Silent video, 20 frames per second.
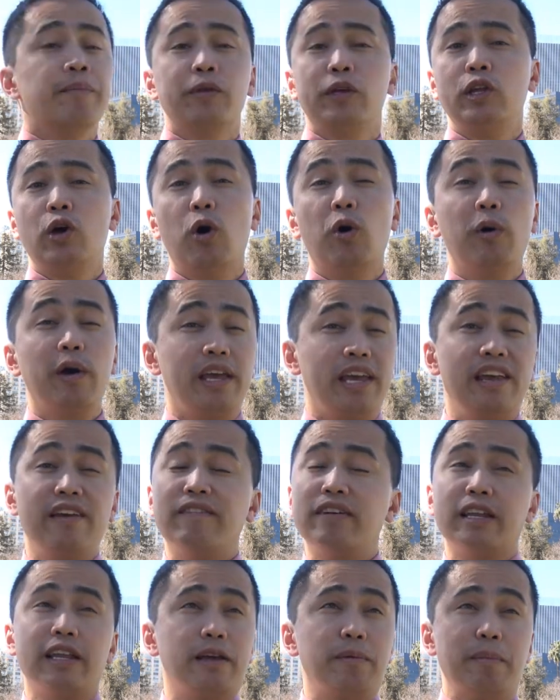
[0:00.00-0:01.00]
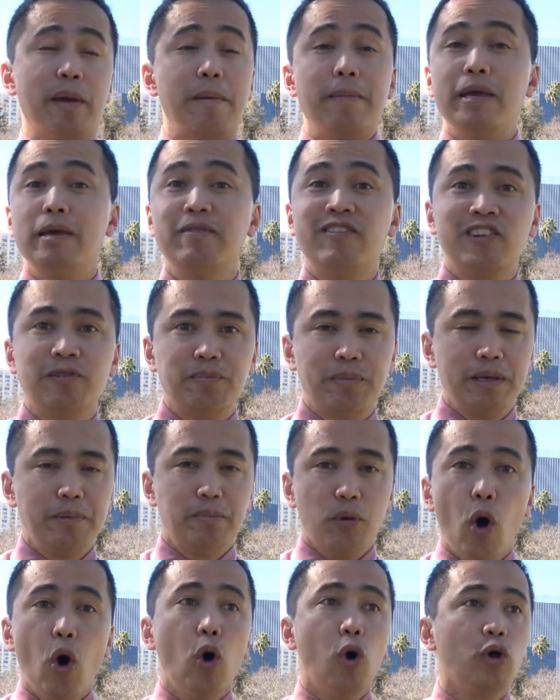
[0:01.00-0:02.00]
You know, even maybe even be
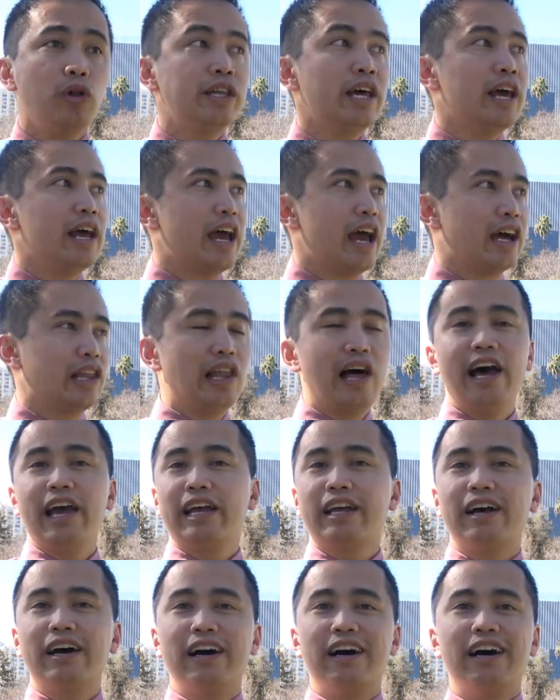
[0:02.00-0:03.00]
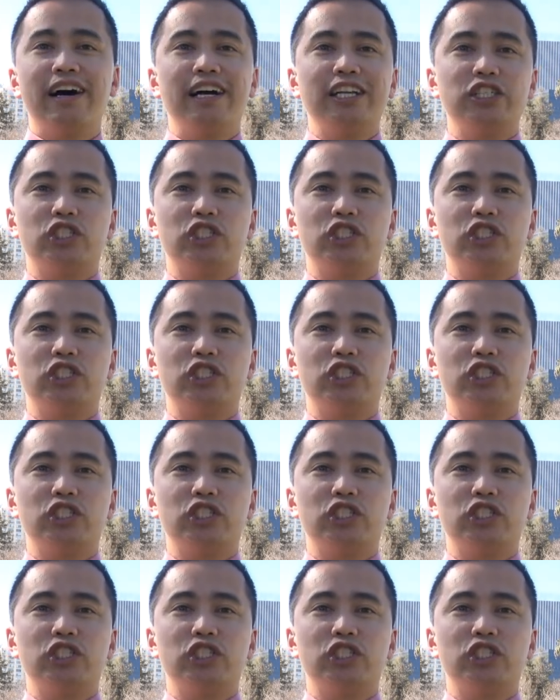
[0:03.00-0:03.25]
bold and like uh,